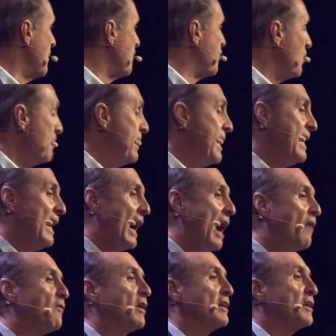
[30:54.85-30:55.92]
For me,
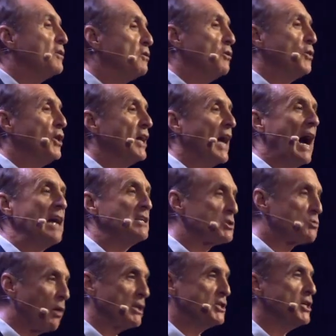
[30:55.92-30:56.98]
I've got a new thing. I
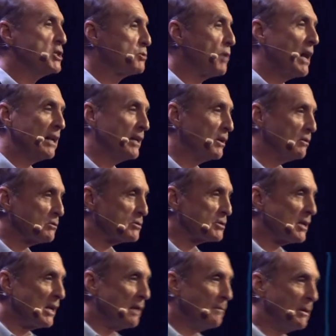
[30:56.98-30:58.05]
just watch Israeli
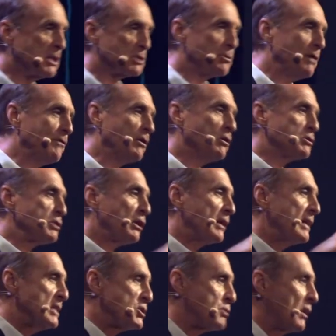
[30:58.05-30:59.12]
news because whatever goes
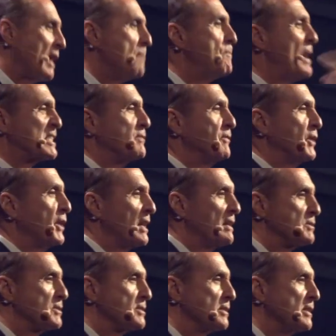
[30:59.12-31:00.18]
on in Israel, it packs everything
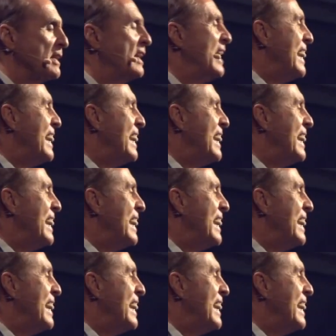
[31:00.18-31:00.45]
else.